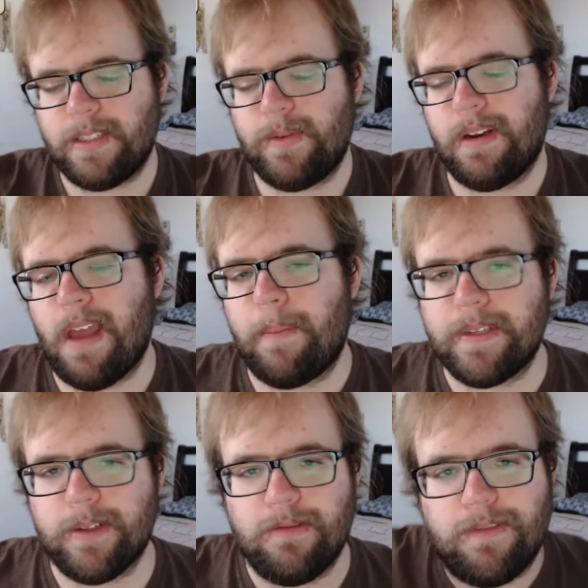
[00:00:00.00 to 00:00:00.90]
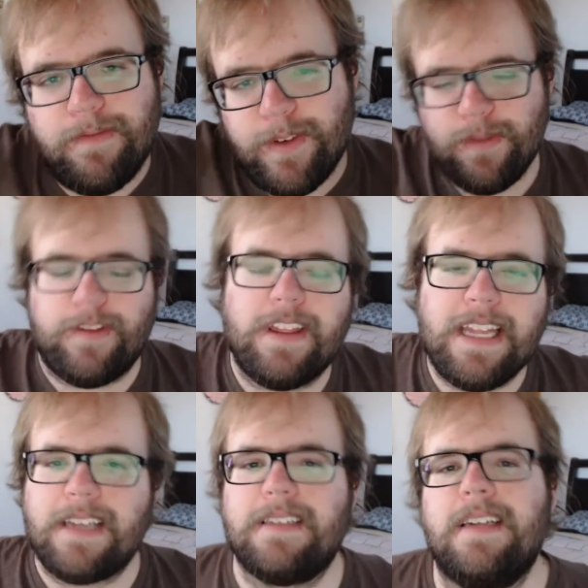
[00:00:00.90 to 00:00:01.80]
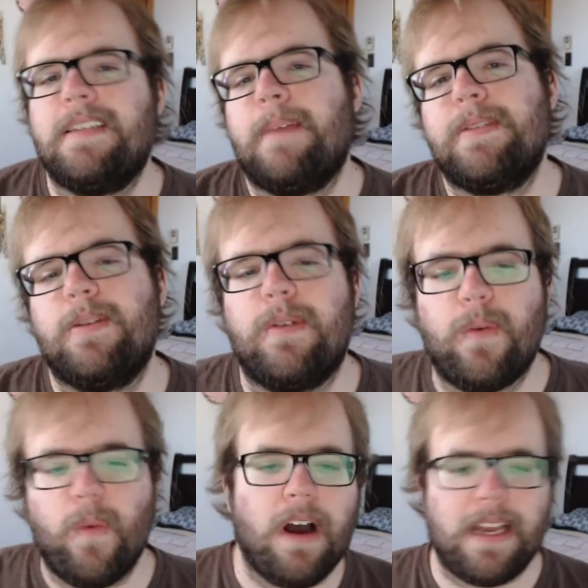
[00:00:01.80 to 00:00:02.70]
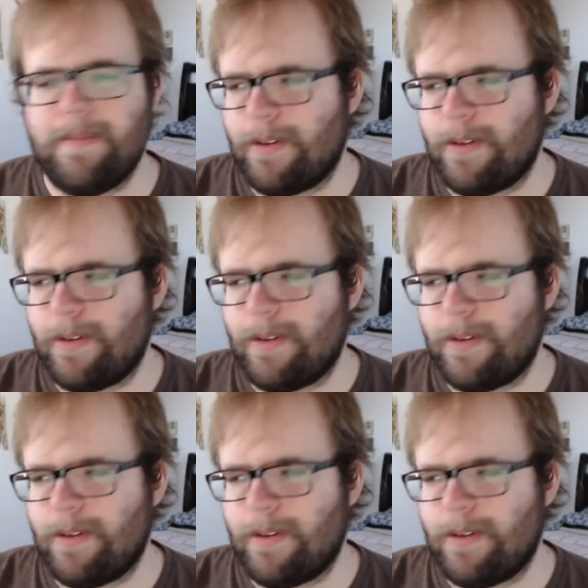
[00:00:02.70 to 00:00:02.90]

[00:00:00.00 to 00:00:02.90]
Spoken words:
back to another episode review for last night's episode of The Walk.